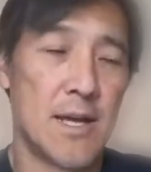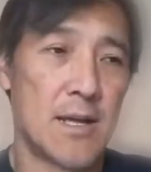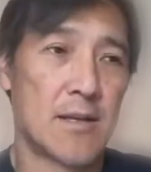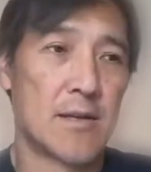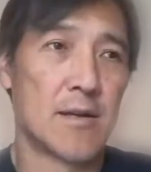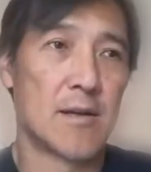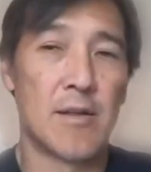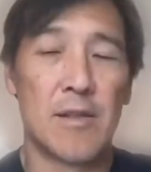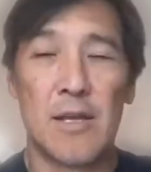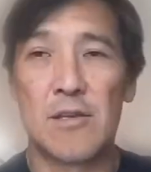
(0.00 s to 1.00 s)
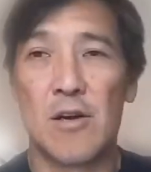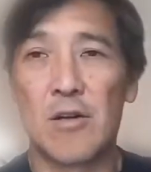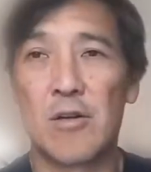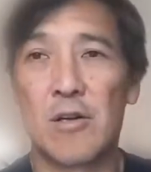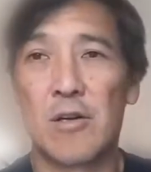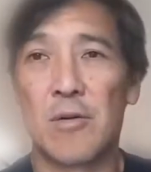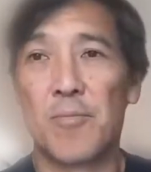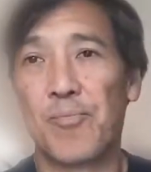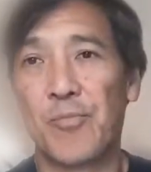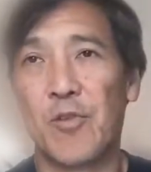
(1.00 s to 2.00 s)
and they talk
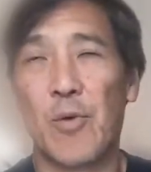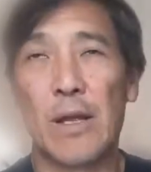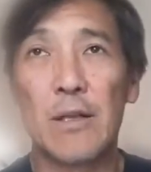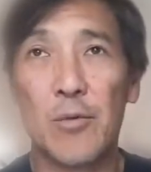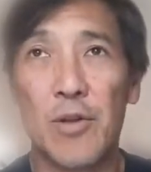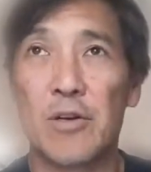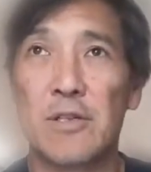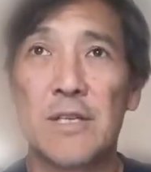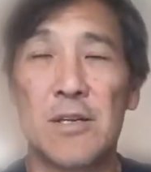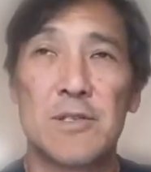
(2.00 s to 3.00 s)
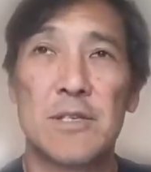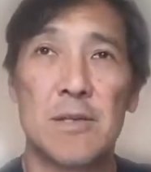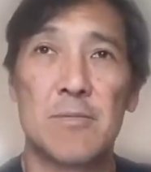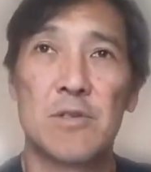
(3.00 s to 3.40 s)
directly with our sales team.